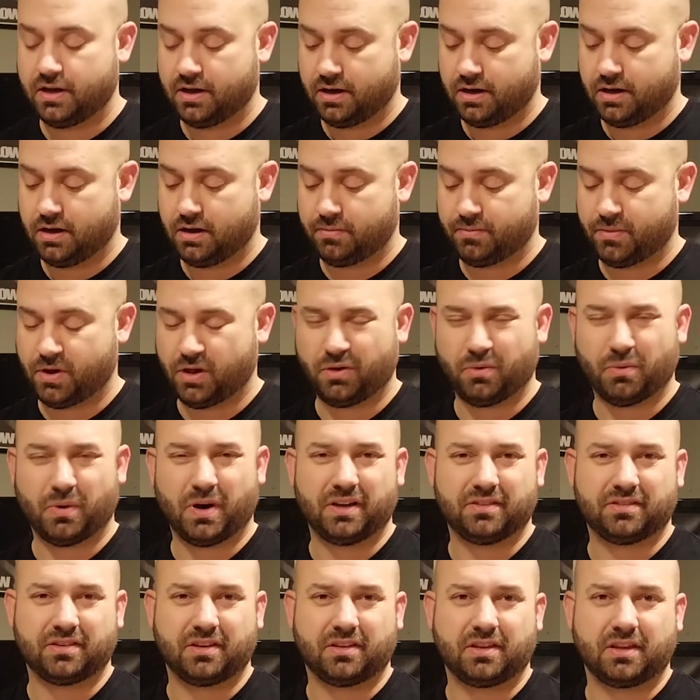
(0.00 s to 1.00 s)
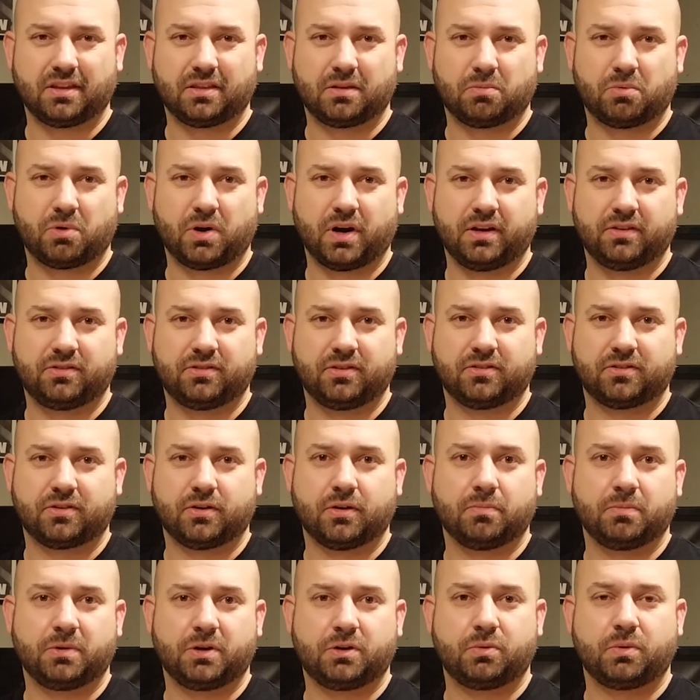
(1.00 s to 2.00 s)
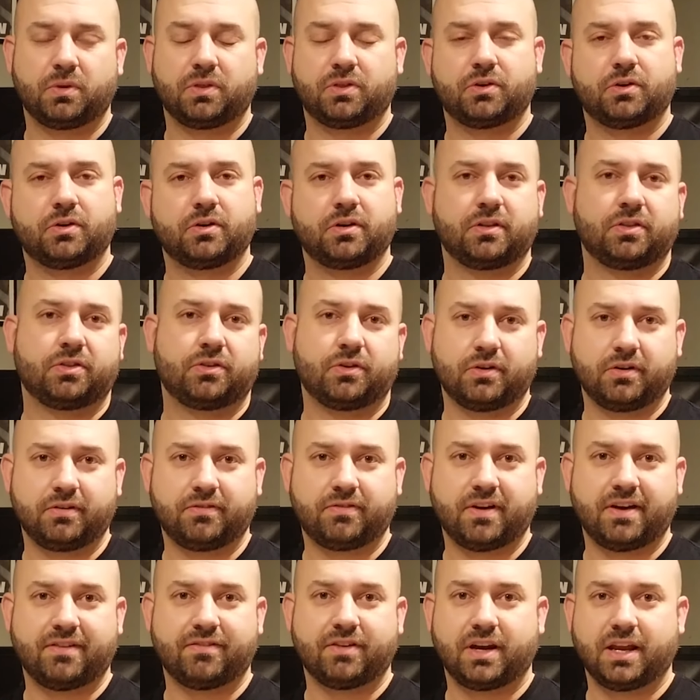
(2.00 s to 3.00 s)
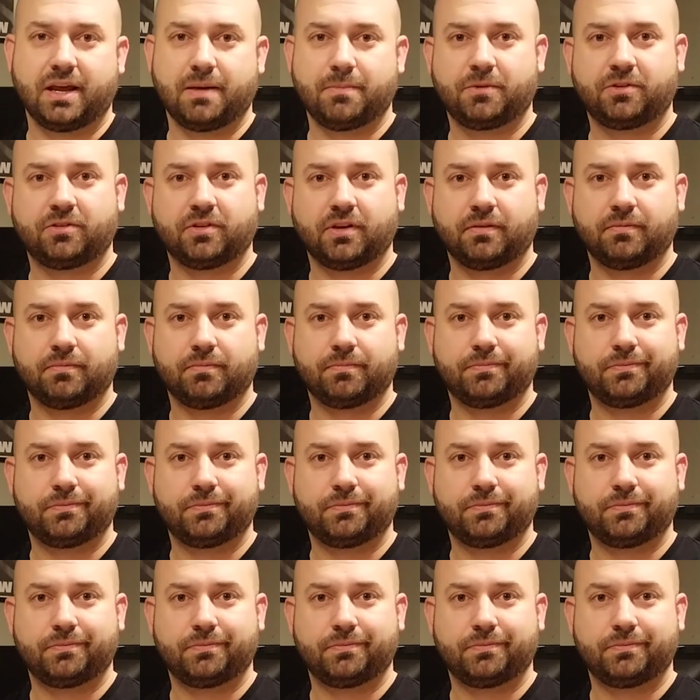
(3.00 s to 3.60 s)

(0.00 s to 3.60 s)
Otherwise, I think the prices are in between $30 and $35 on Amazon.